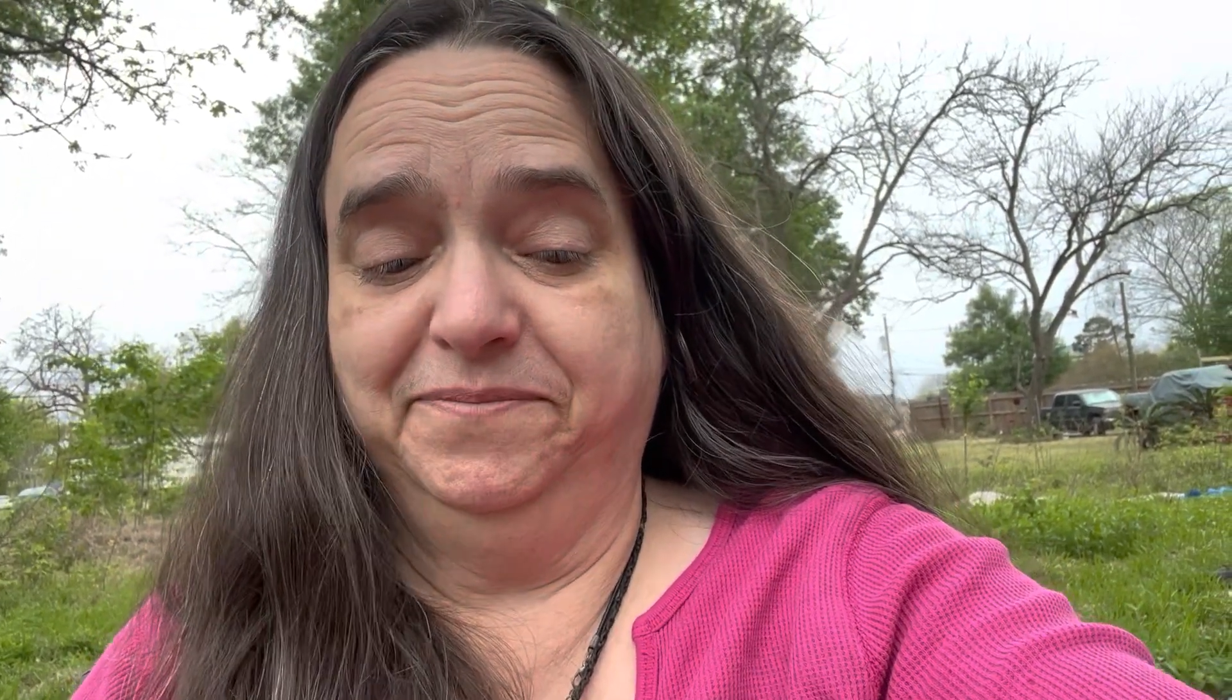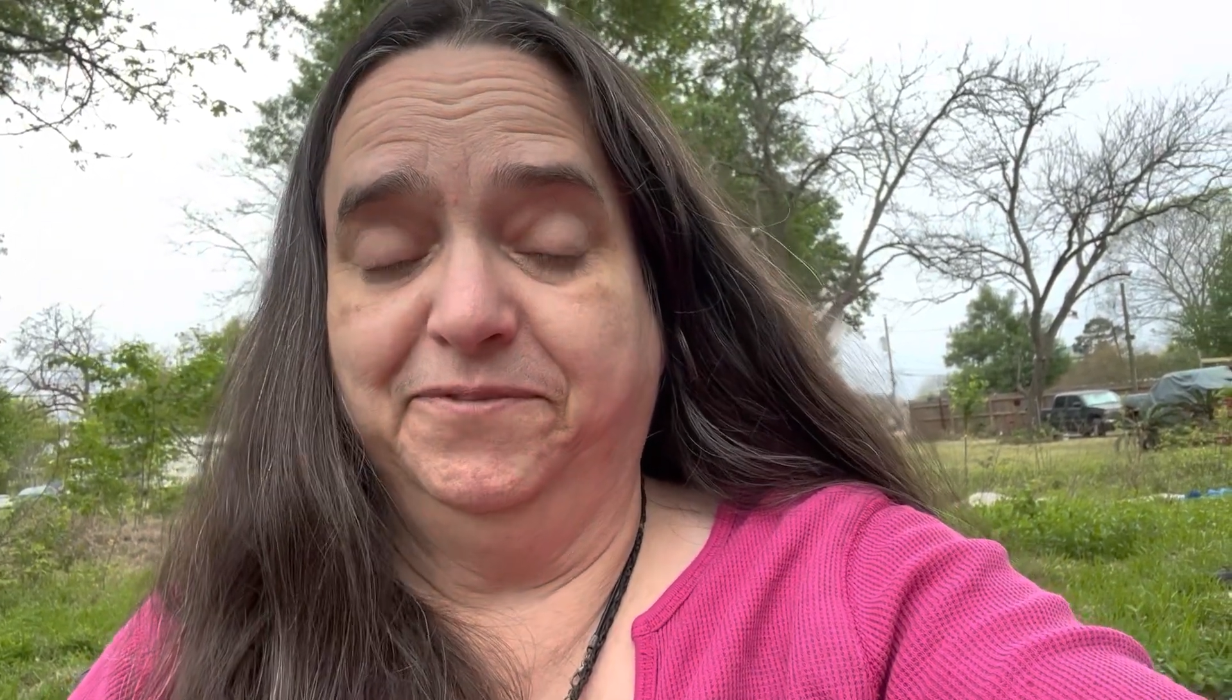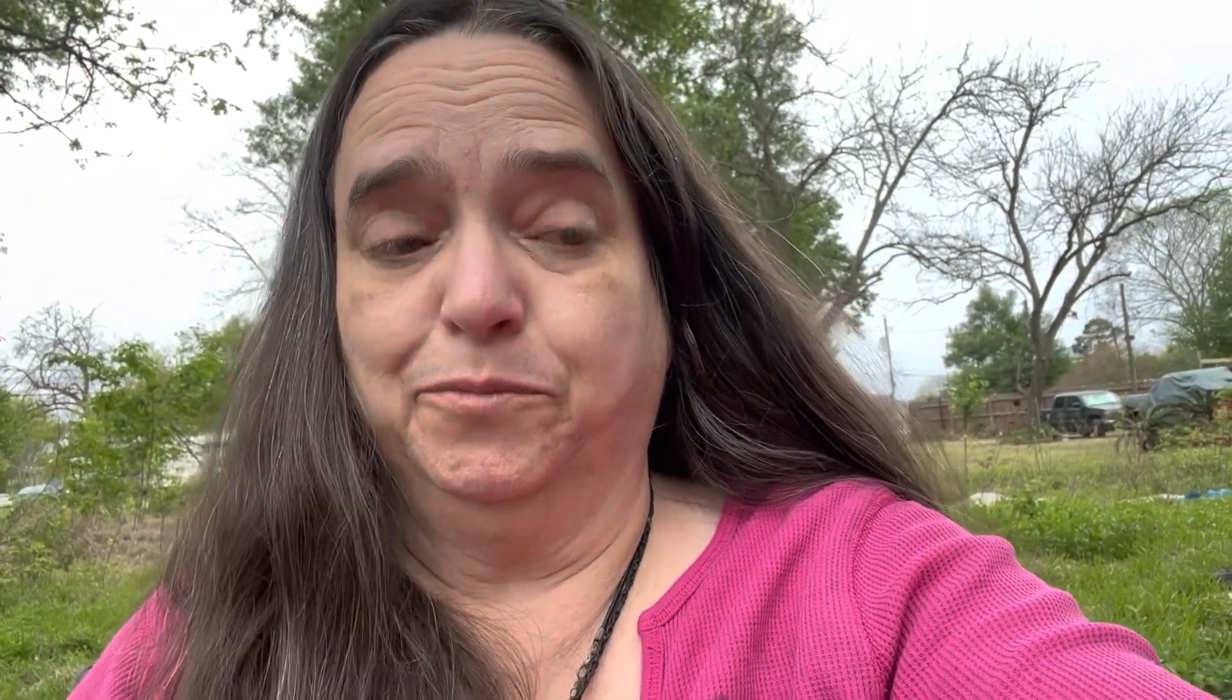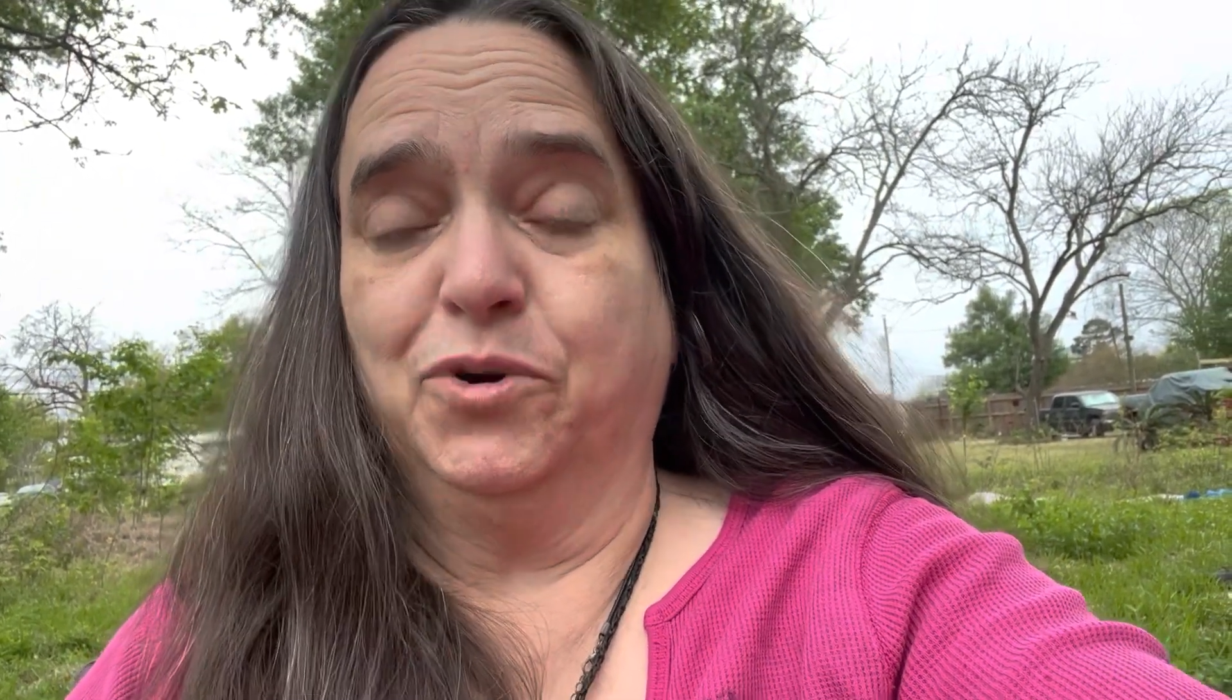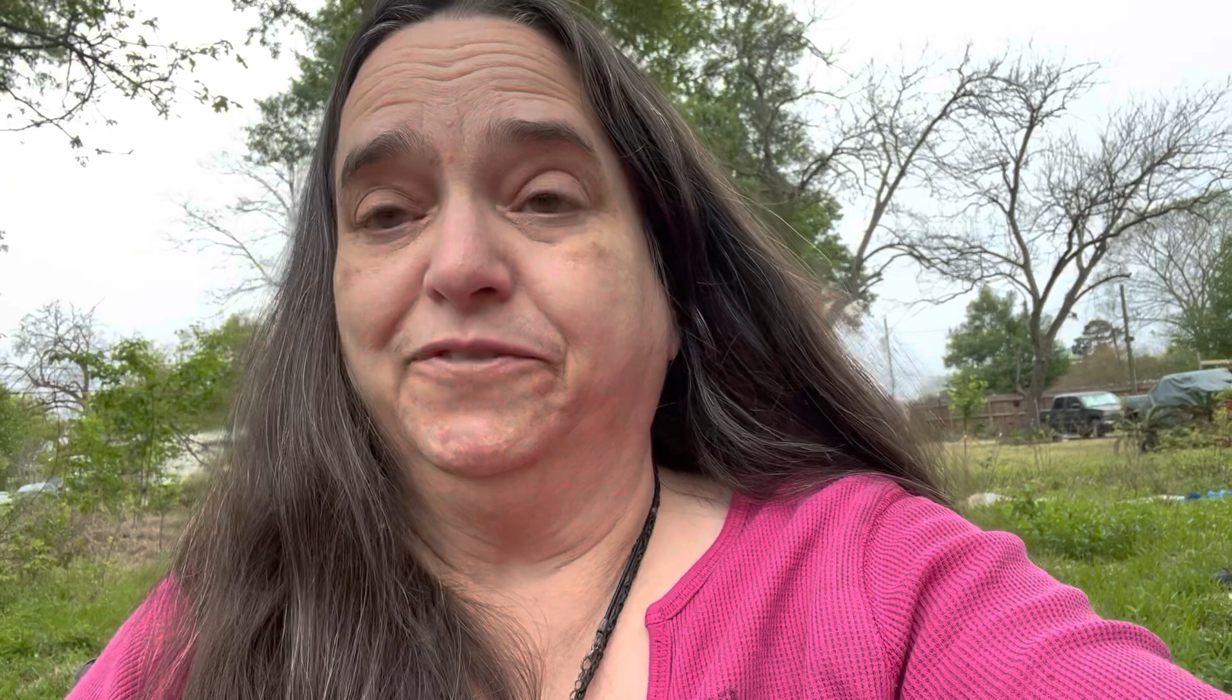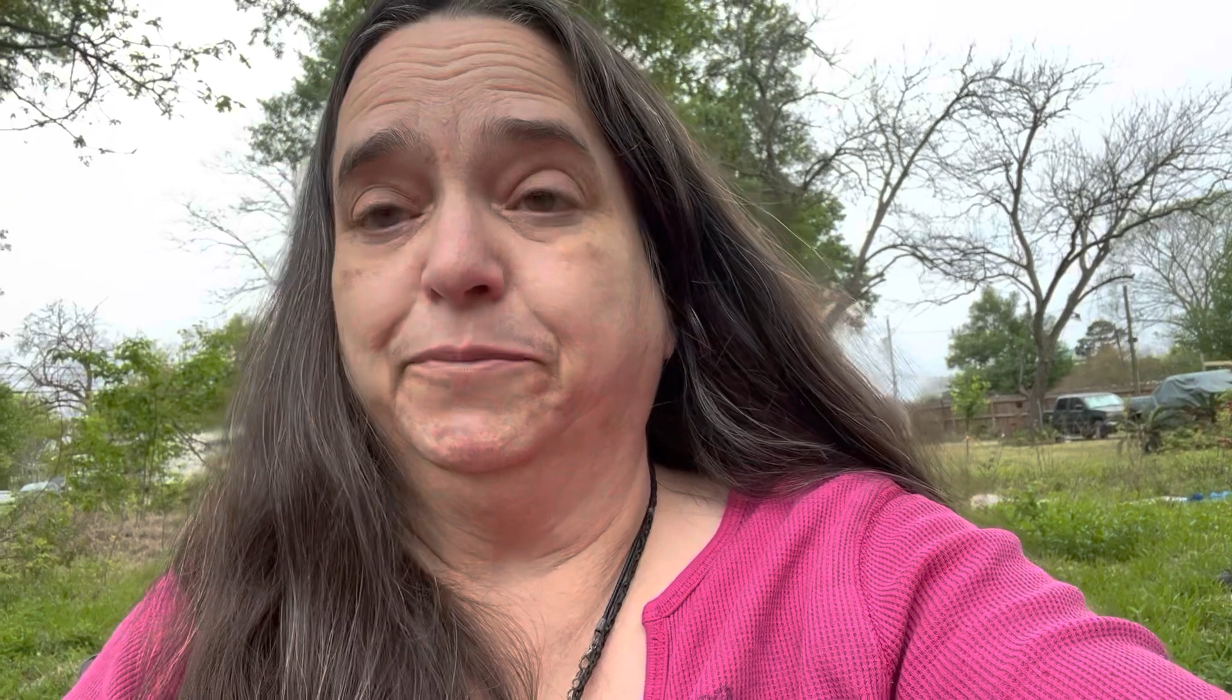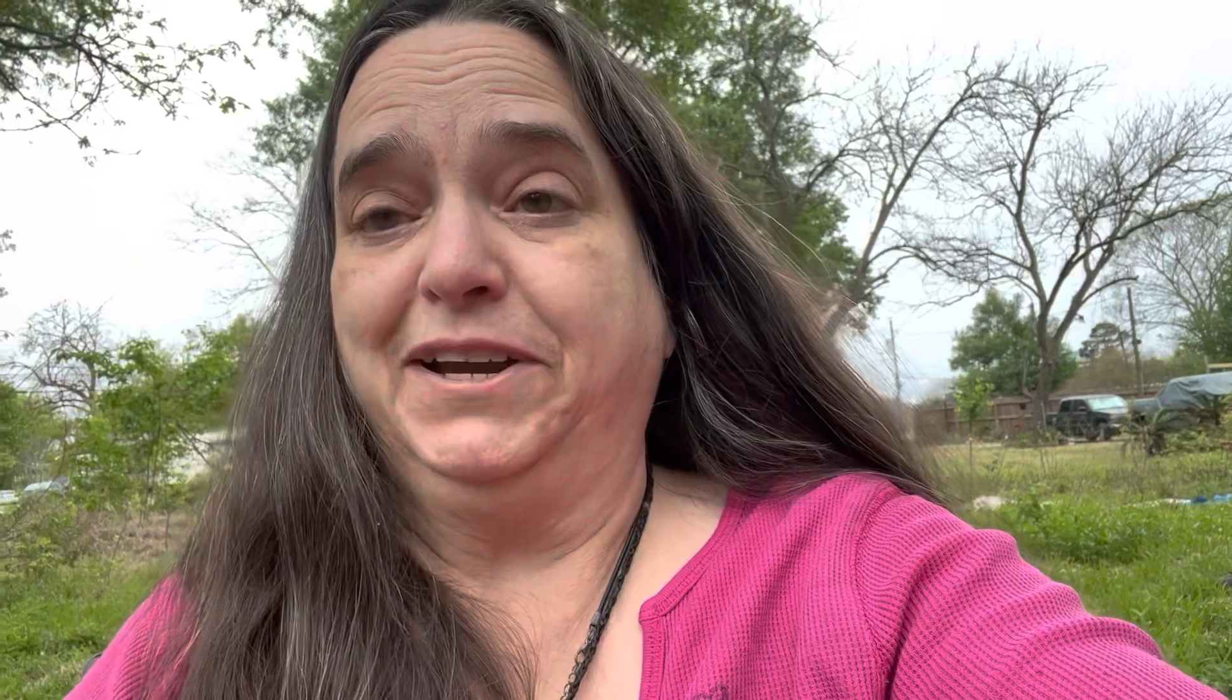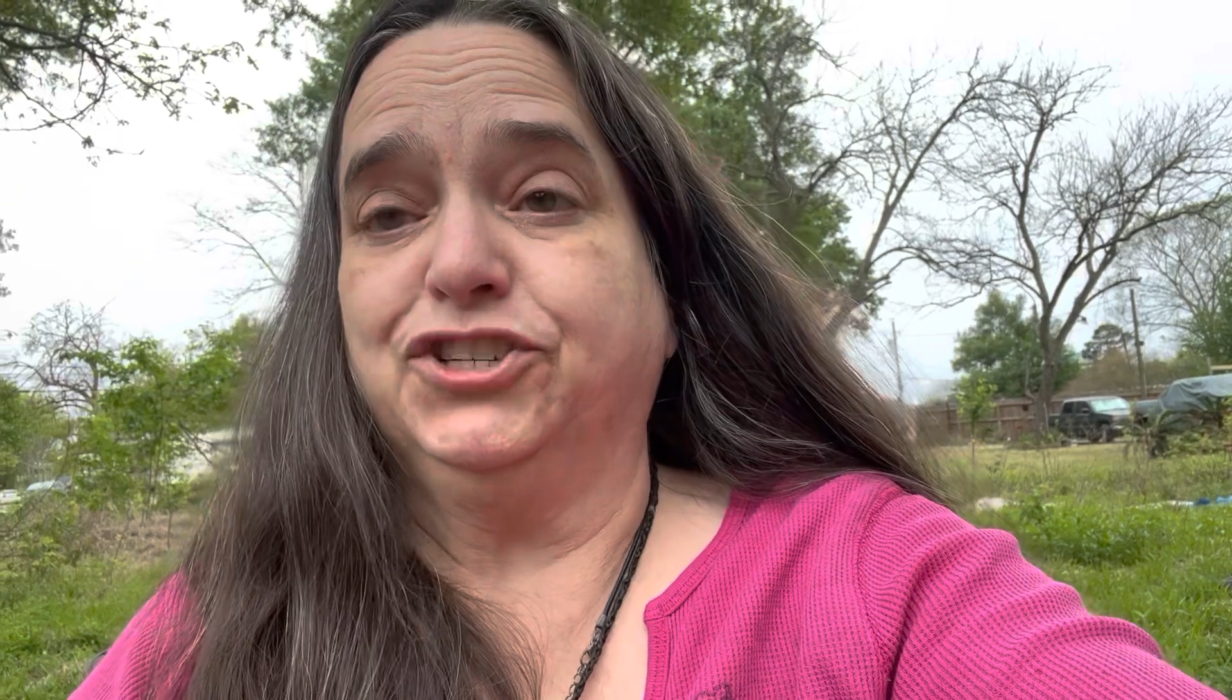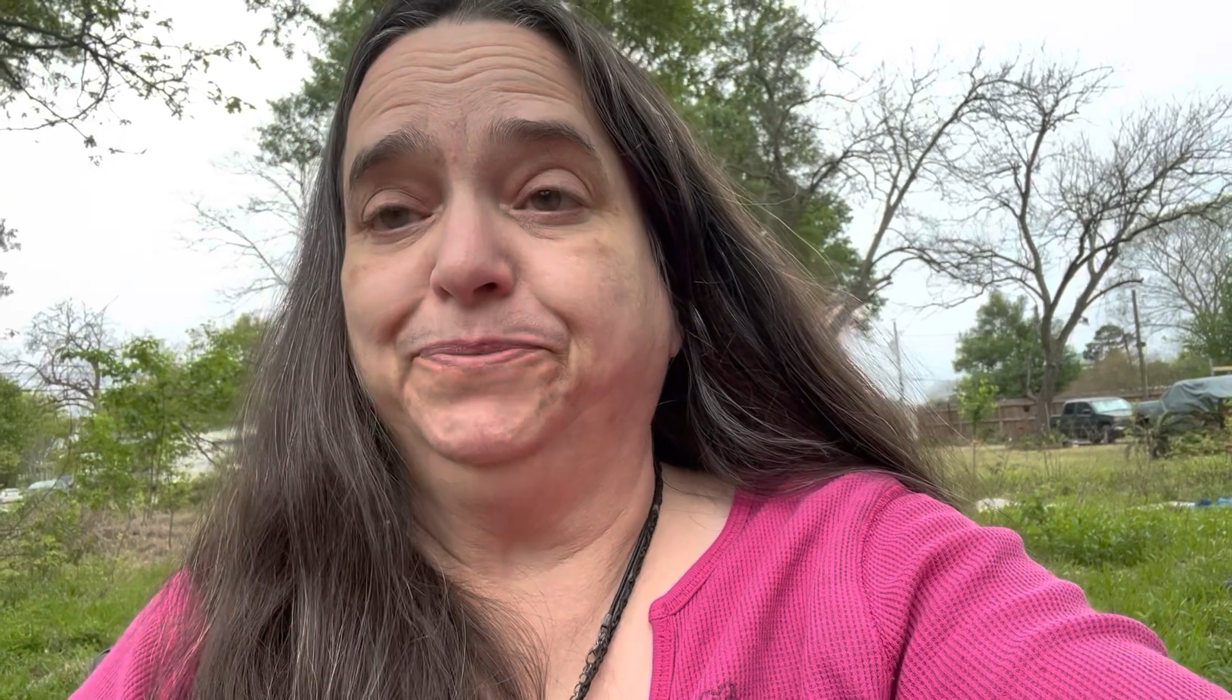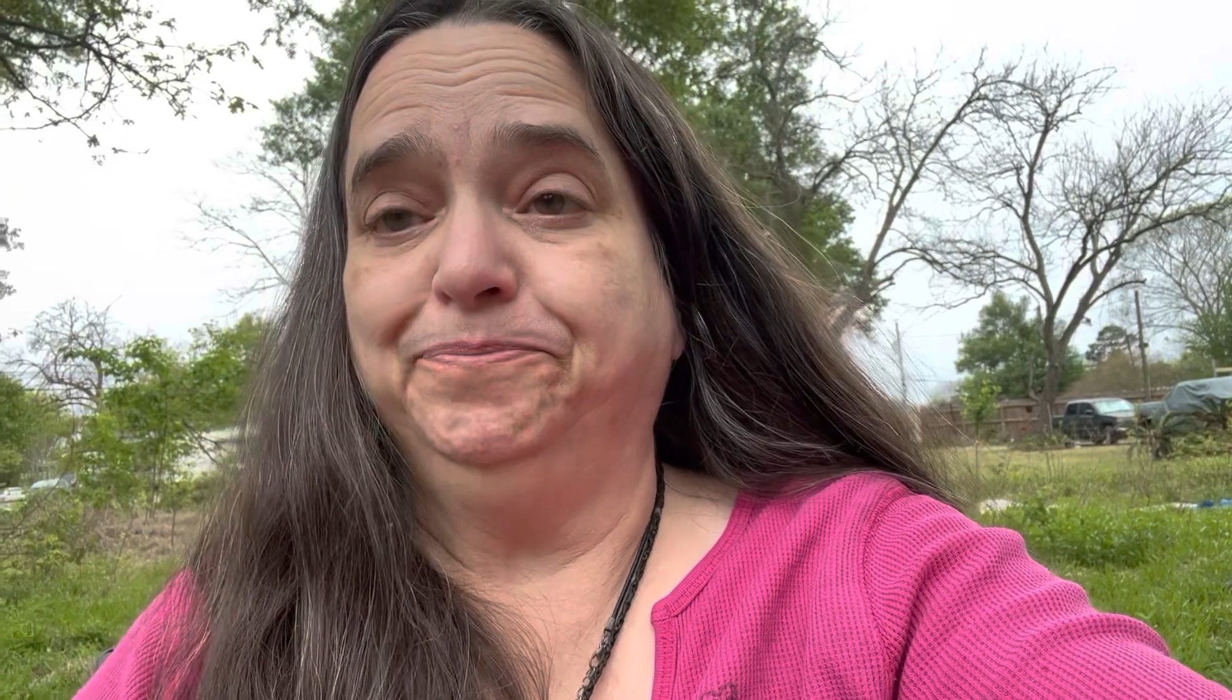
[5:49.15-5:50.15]
for more
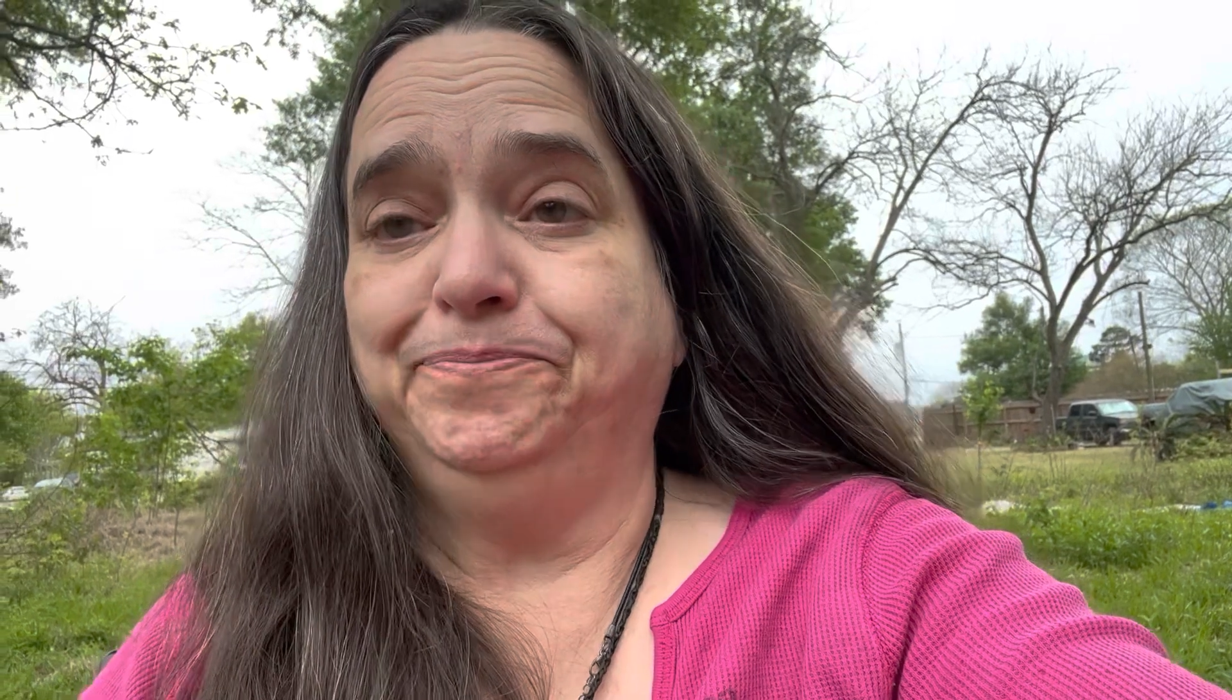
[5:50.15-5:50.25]
information,